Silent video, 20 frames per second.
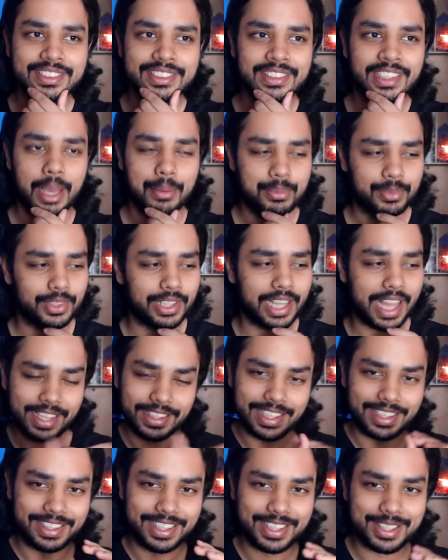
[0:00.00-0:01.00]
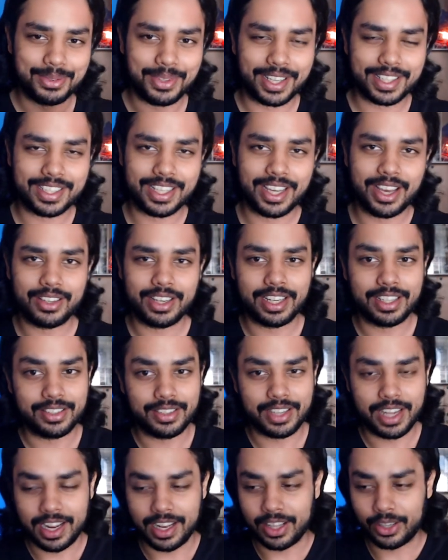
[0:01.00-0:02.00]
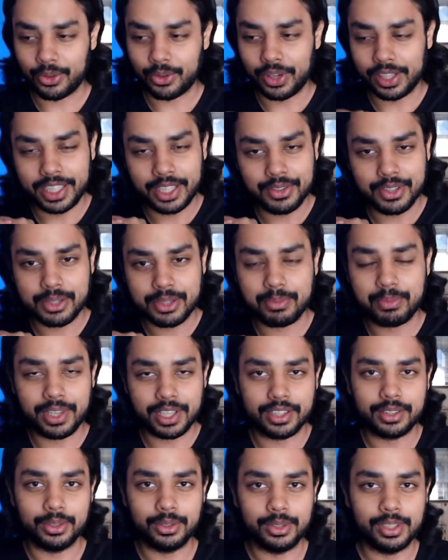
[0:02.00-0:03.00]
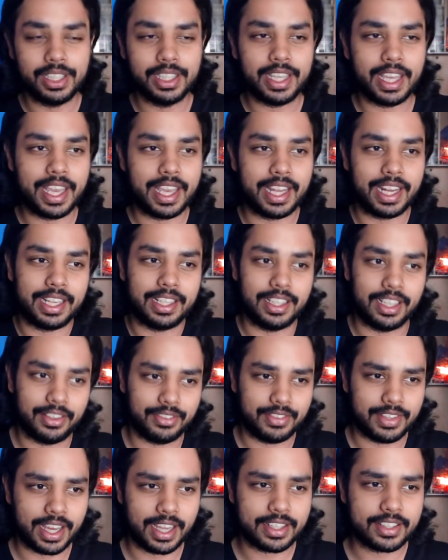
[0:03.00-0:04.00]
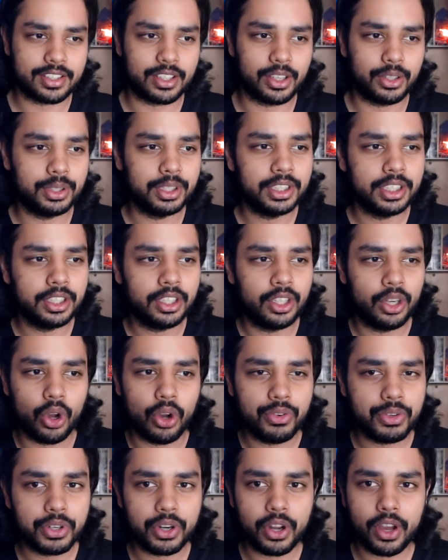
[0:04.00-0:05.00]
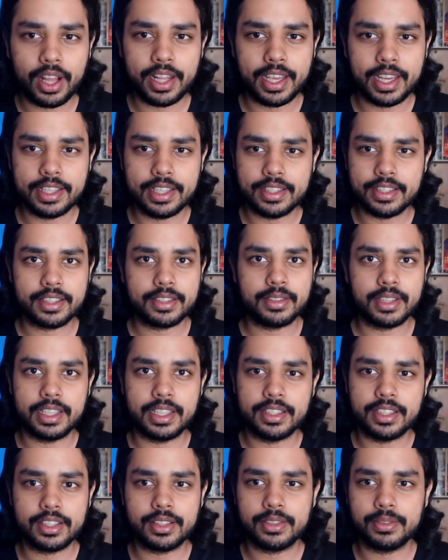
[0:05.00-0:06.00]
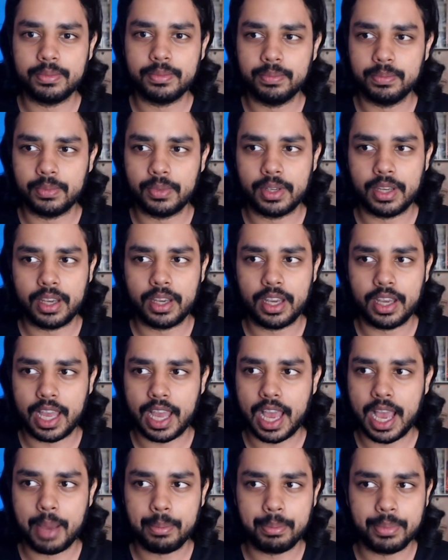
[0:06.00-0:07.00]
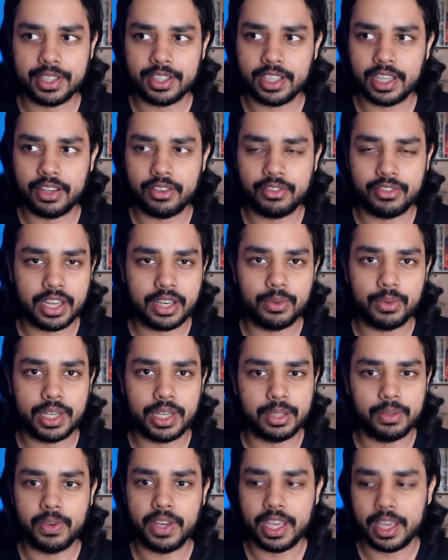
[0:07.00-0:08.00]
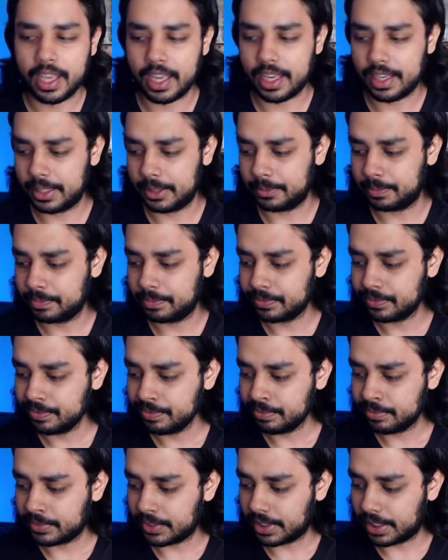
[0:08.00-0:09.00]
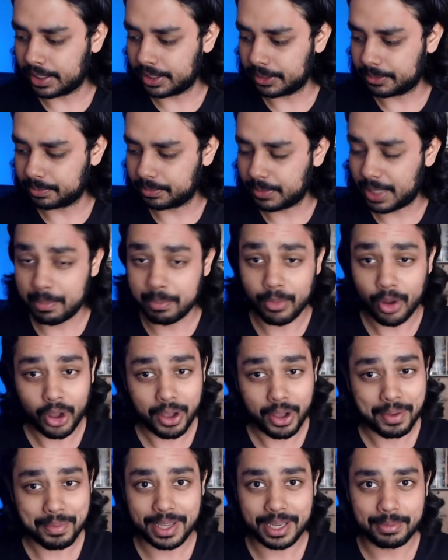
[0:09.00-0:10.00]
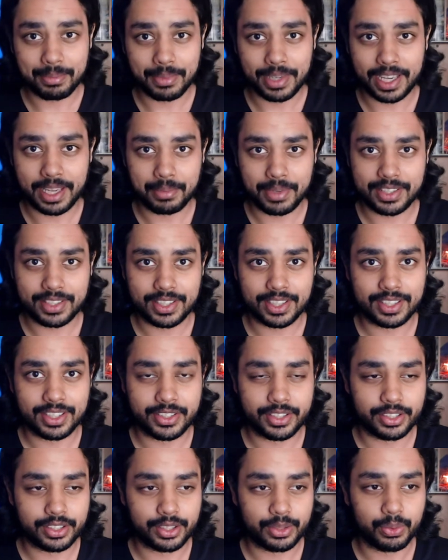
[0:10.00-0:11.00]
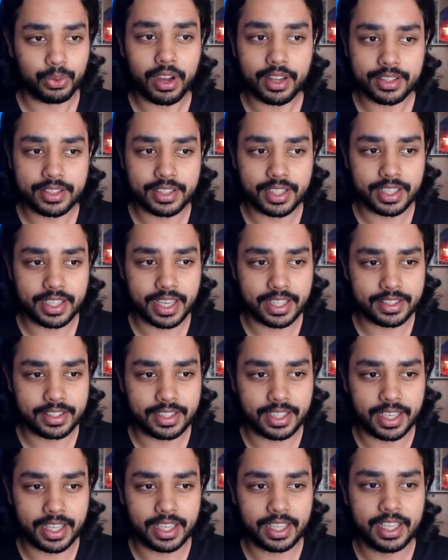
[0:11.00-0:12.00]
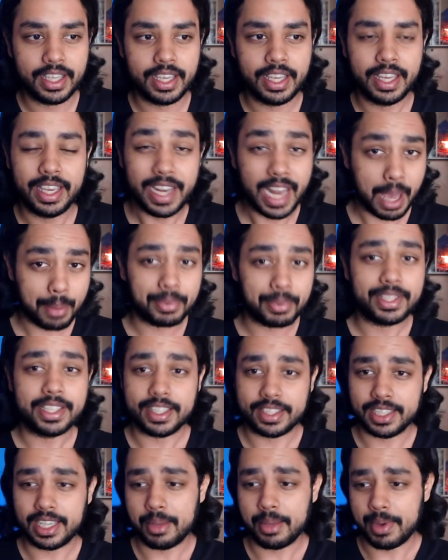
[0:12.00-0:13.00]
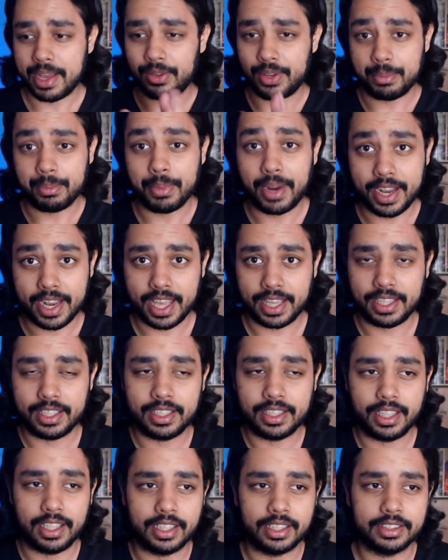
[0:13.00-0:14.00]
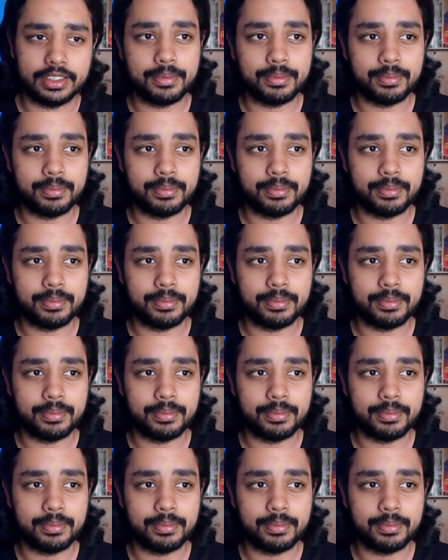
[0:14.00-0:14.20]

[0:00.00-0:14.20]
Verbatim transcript: I'm glad that this worked out. It, it, the quality was pretty cool, and I love that. So overall, it just it just happened in a very well way. Um, um, my mom and my my sisters also watched it yesterday. It happened yesterday, by the way, Monday. Uh,